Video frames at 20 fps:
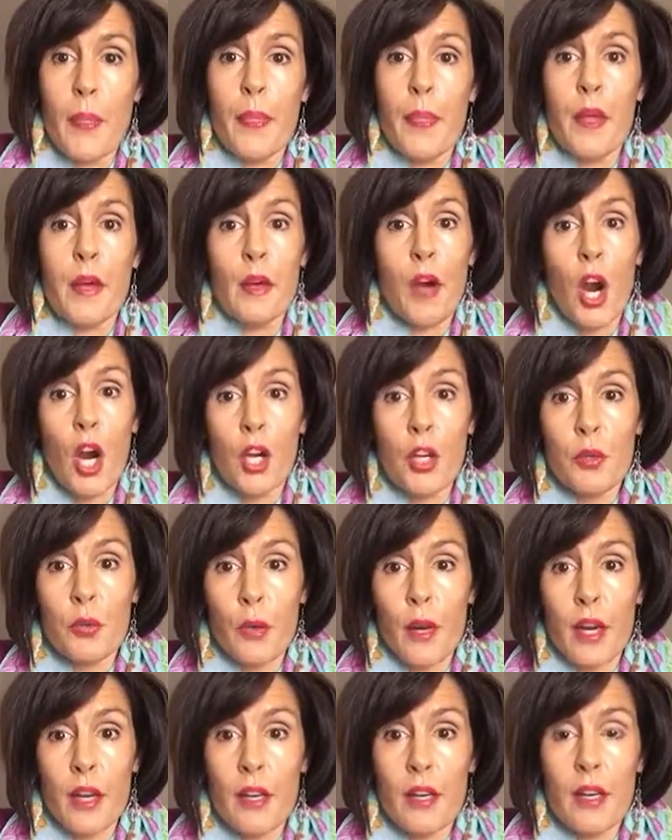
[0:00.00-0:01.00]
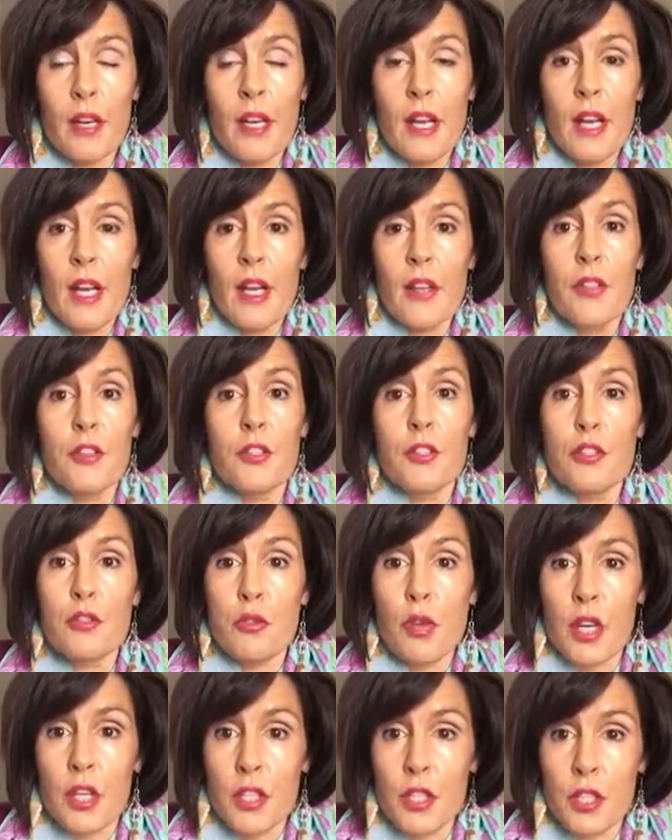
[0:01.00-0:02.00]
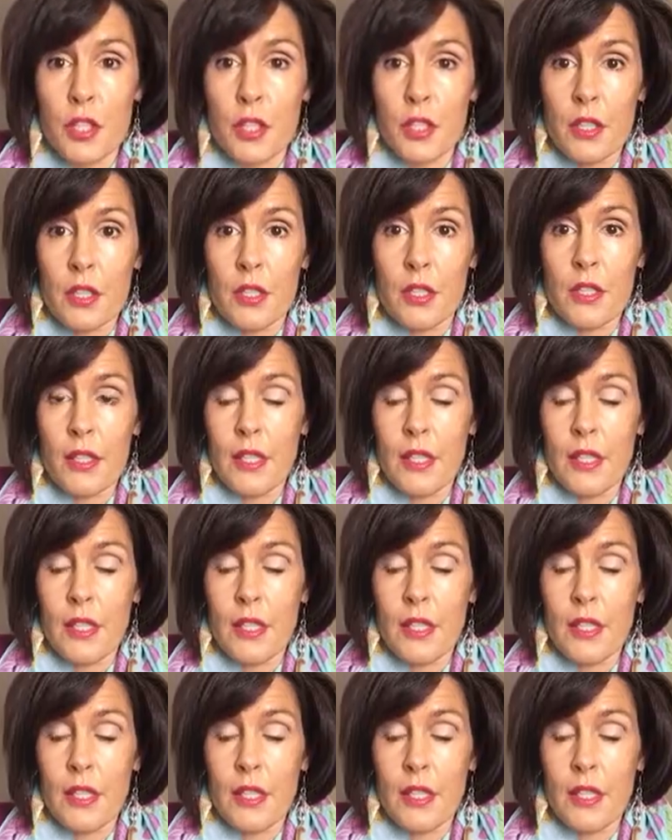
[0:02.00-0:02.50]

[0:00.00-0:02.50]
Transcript: The hardware, the structure,